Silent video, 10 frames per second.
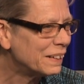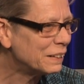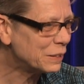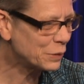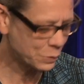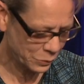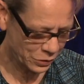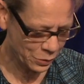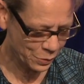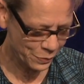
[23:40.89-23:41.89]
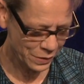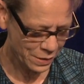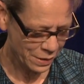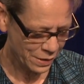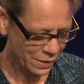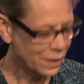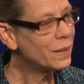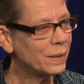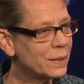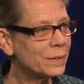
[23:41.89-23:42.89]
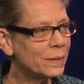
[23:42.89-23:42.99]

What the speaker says: Right. You know, it's really